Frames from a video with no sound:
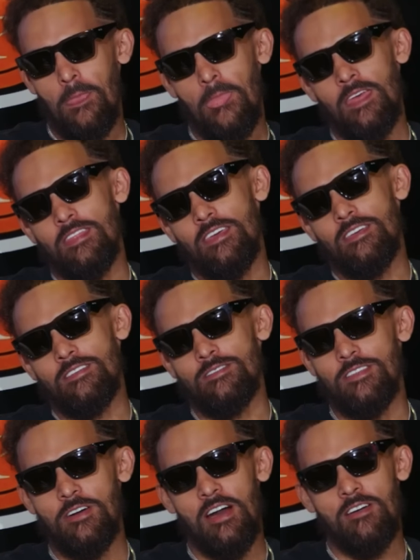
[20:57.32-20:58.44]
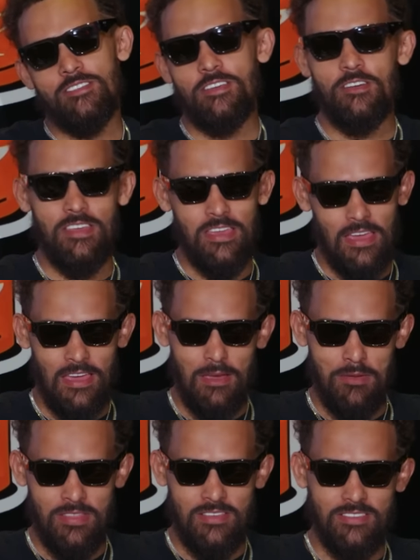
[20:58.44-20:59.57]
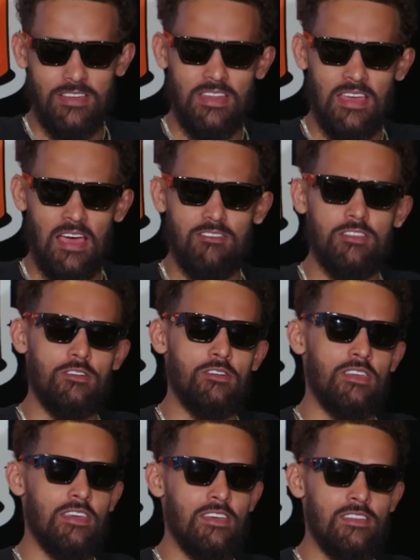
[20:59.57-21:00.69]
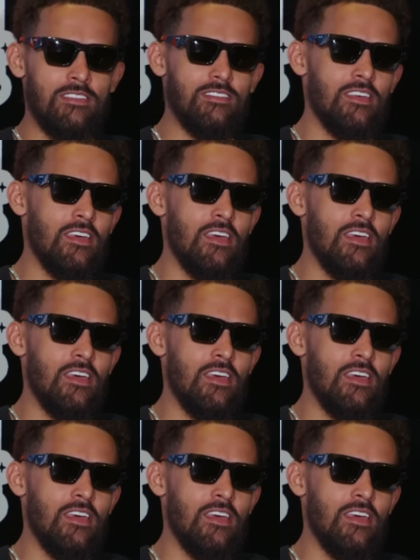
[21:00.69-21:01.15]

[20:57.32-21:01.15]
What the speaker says: and then go to the game. And then Sunday have a little kids